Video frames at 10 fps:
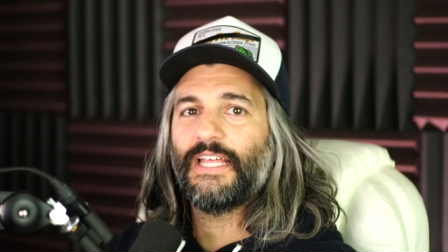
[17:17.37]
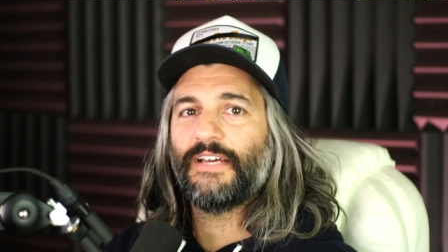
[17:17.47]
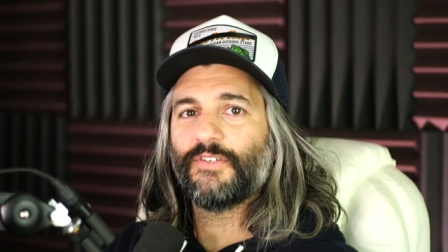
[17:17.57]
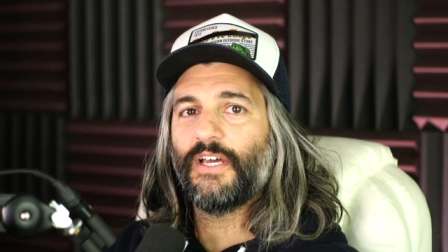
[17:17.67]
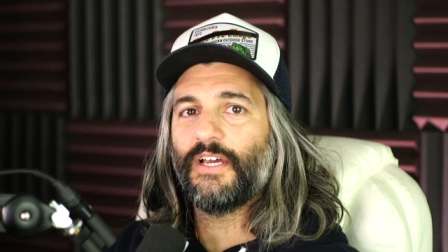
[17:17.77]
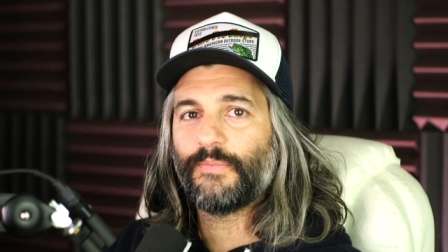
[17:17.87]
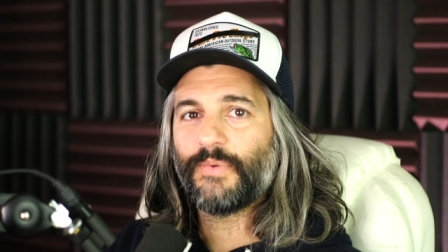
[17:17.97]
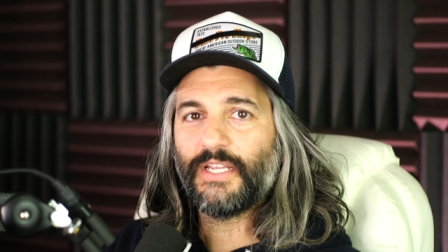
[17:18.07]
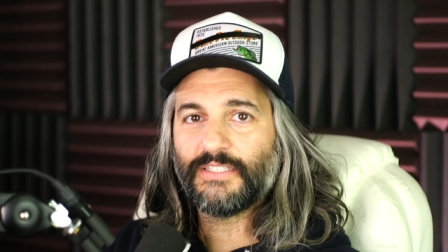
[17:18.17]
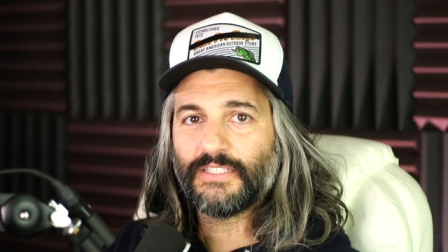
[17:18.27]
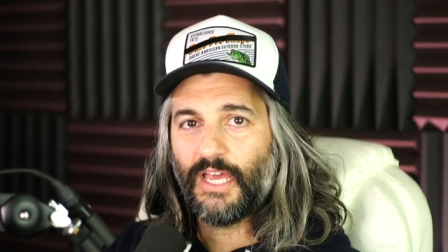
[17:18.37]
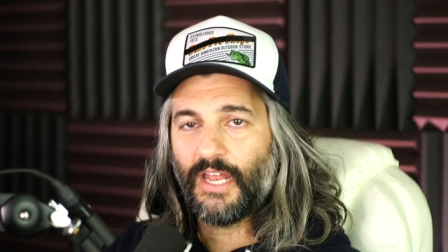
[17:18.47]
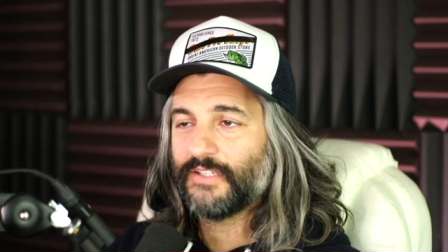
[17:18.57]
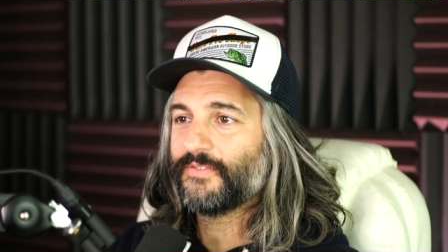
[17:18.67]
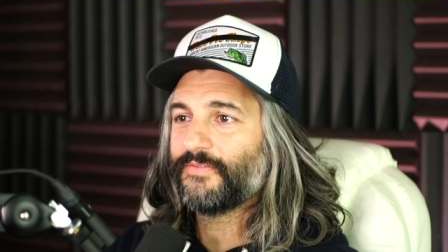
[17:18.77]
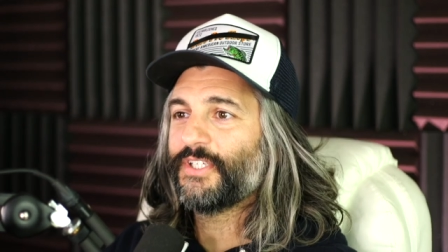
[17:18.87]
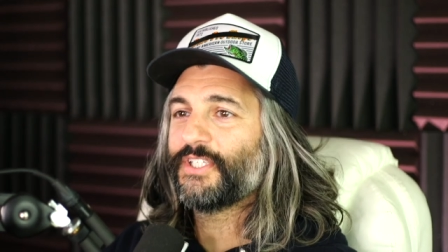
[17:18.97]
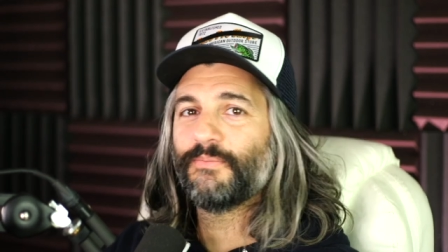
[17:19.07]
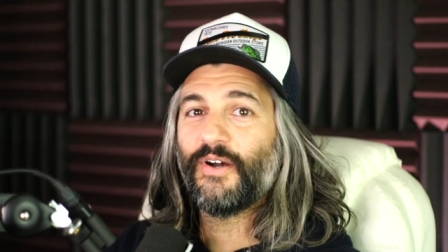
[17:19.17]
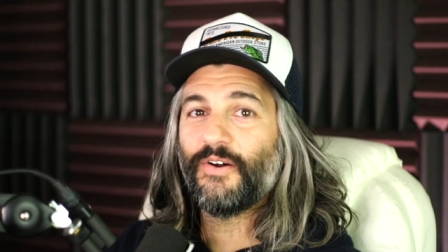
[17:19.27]
leveled up. Probably just got on some
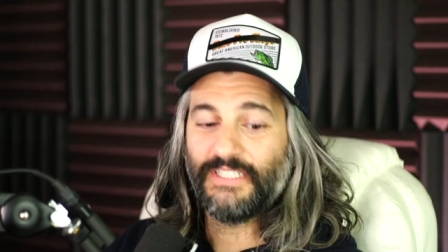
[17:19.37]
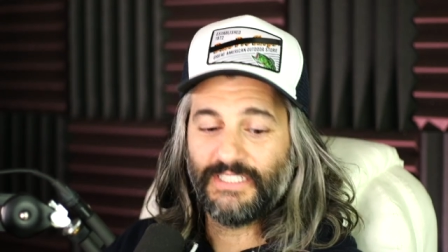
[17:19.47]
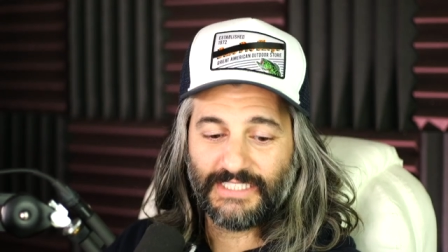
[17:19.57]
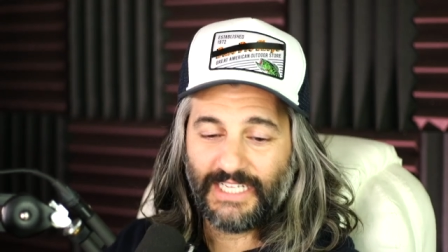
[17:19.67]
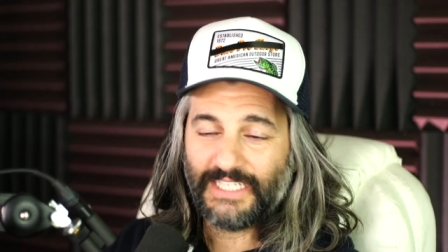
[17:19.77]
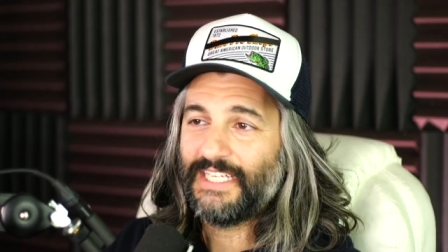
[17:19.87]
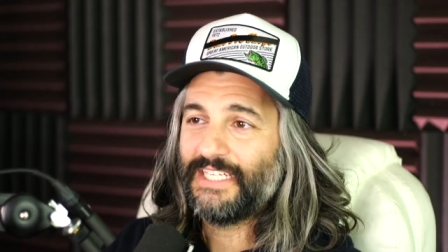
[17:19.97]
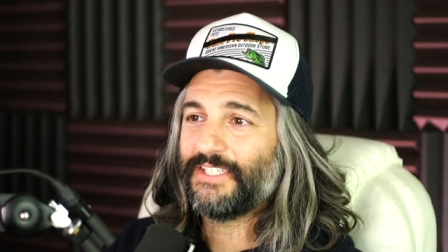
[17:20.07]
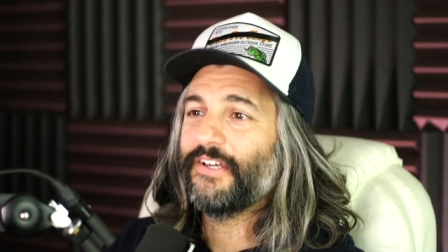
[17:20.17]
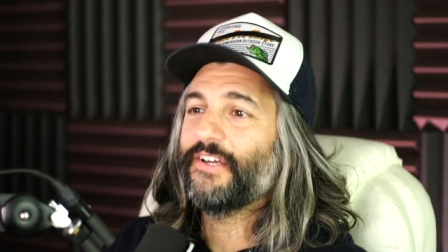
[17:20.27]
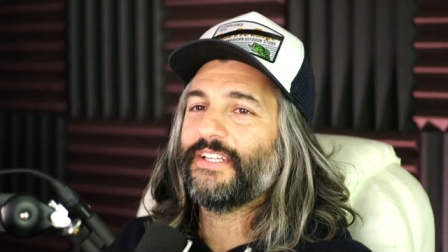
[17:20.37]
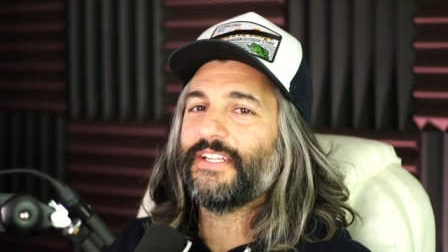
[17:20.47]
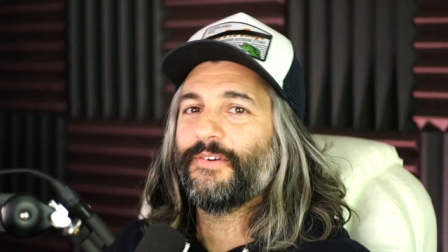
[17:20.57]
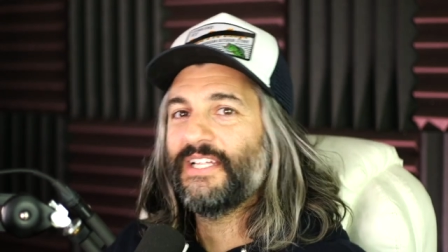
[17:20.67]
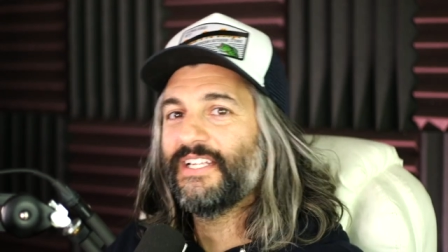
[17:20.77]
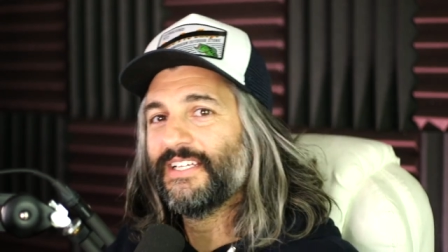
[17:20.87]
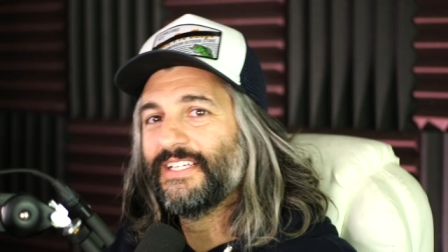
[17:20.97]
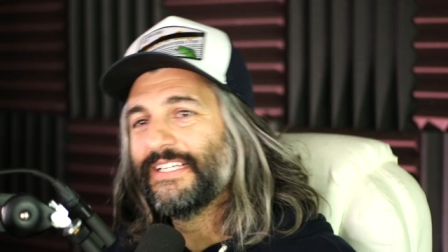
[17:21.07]
fishing boat. He's like eating good. I mean,